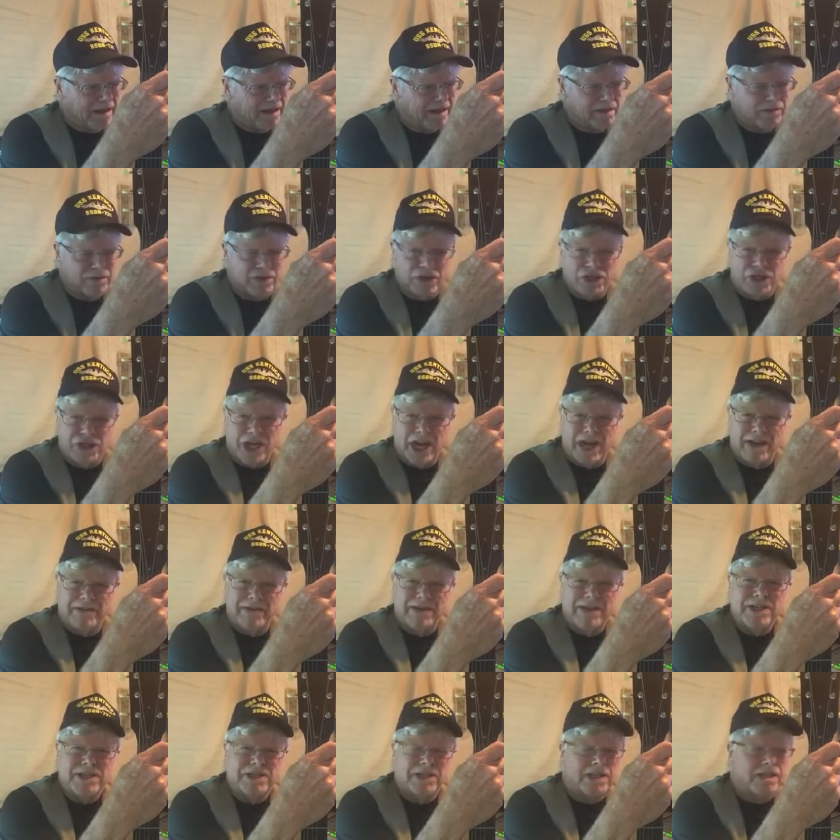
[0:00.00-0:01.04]
lived in
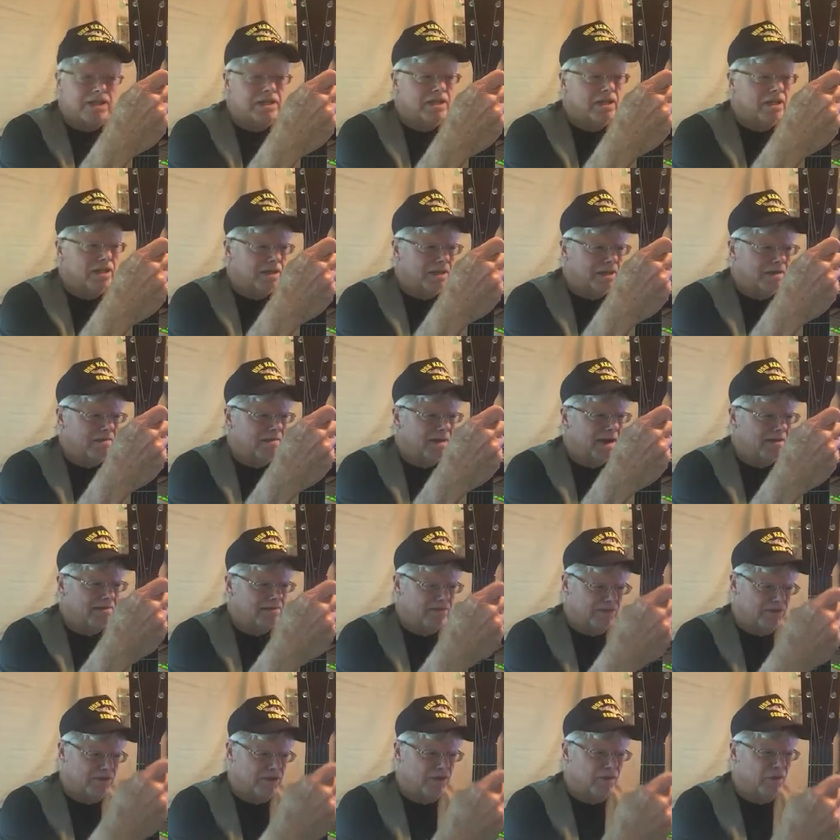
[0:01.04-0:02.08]
Chavies, Kentucky, about
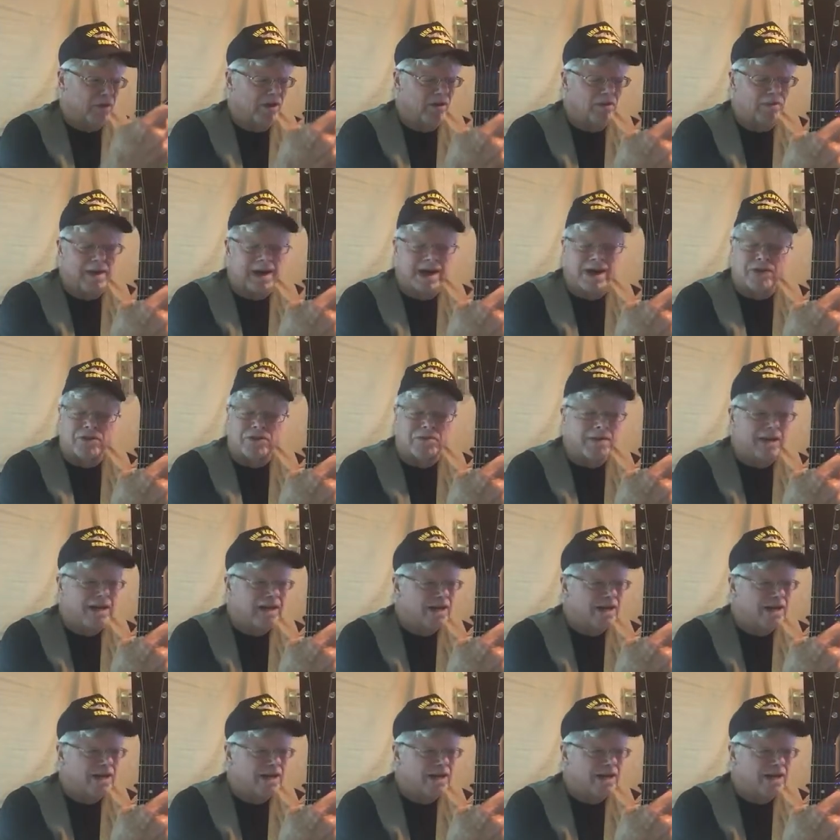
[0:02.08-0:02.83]
12 miles from